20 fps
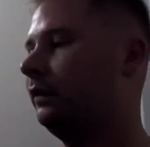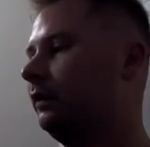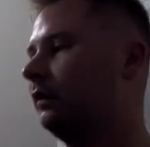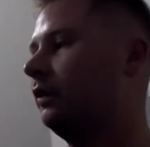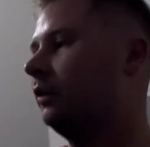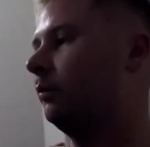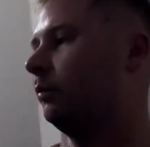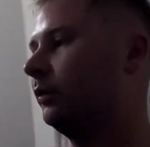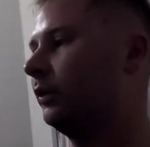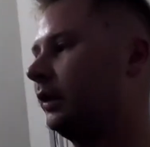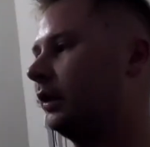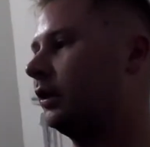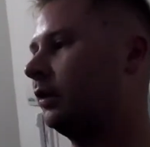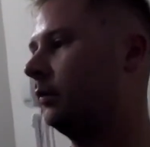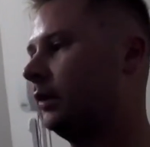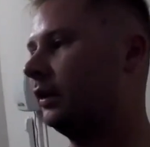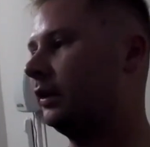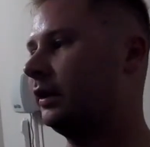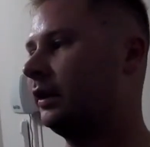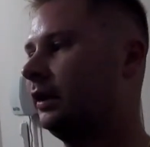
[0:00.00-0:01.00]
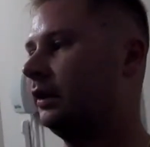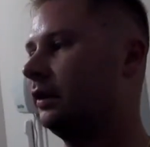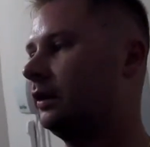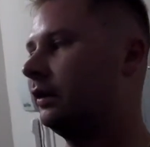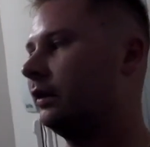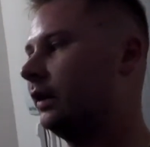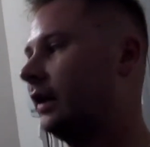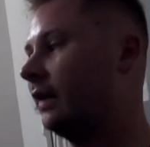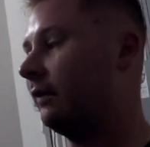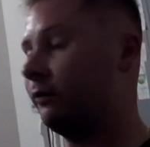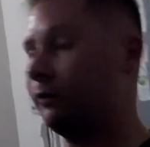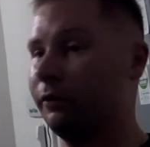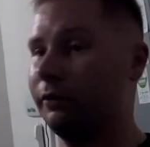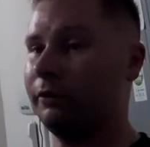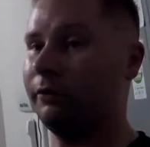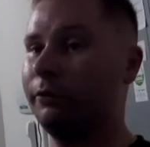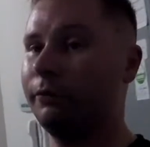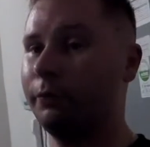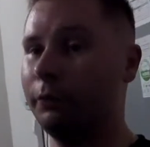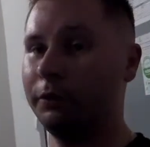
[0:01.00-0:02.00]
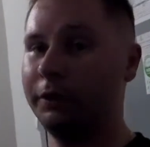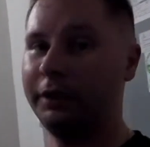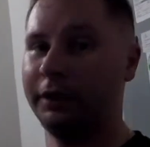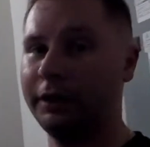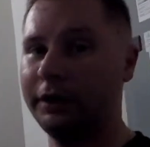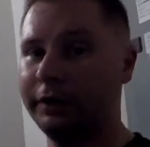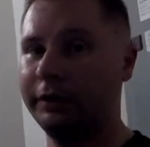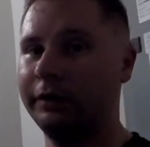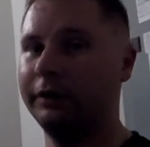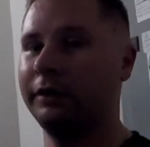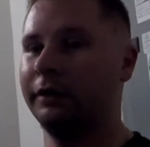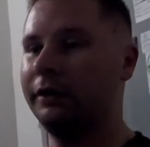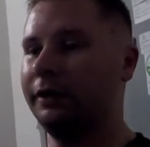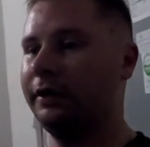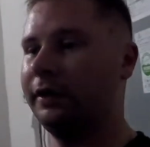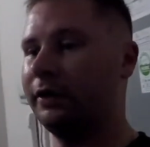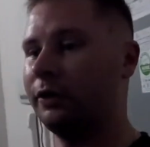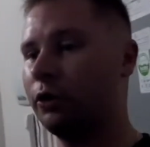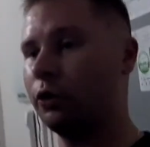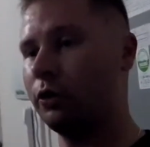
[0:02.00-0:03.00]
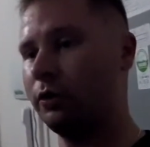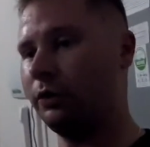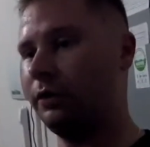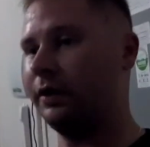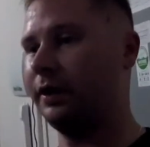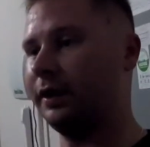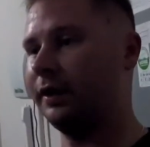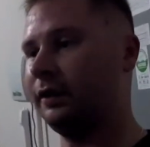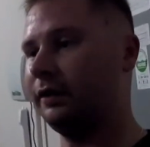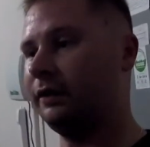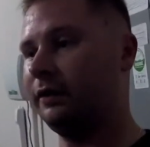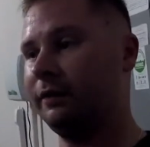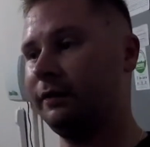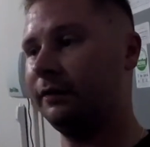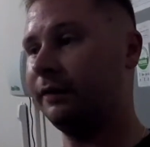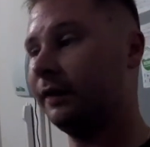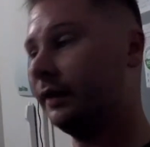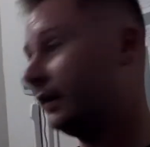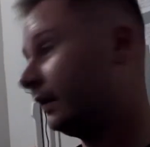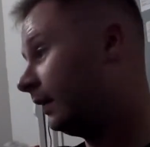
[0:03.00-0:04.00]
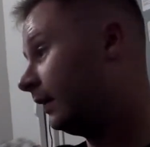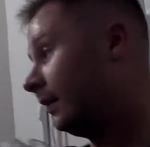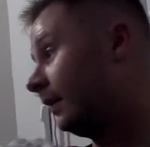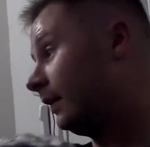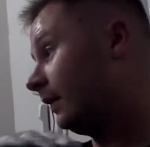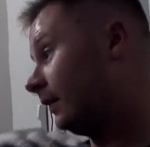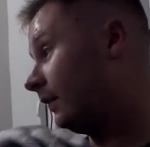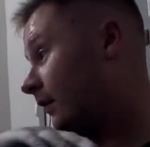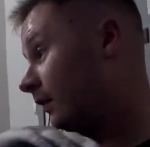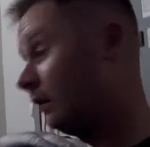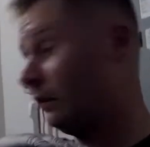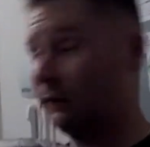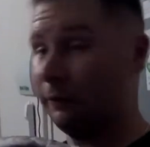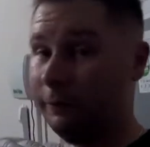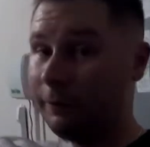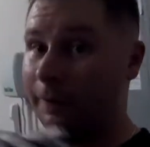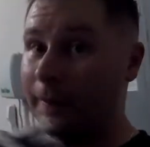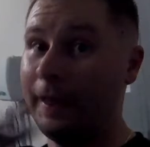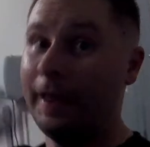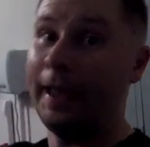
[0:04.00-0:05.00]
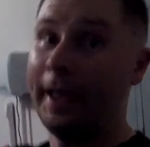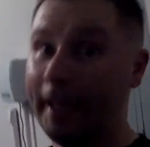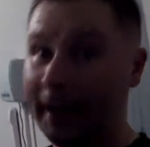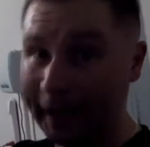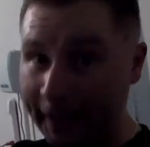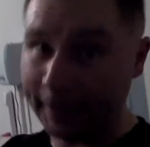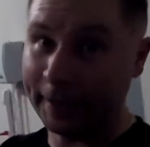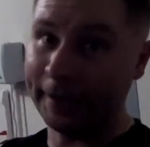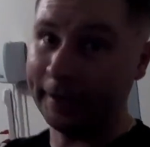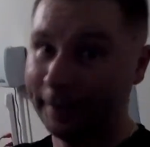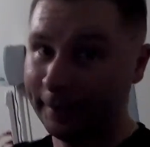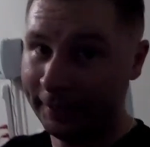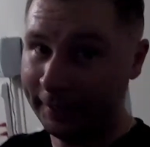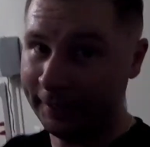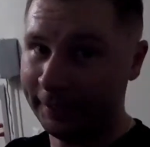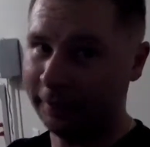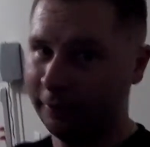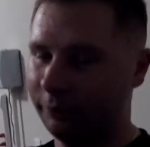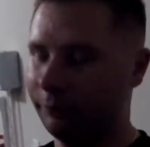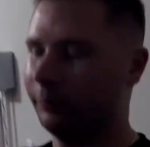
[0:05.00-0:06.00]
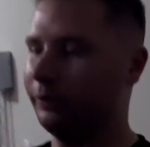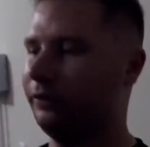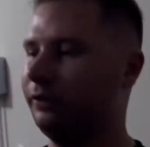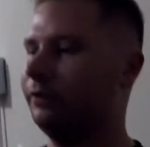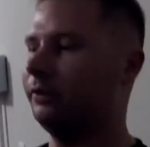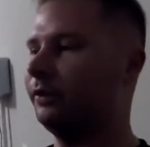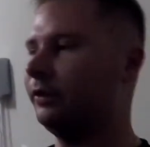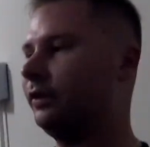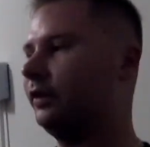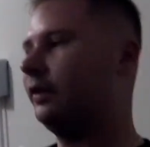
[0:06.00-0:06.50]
I'll probably come out here after it's fully cured and then show you guys, you know, the end result.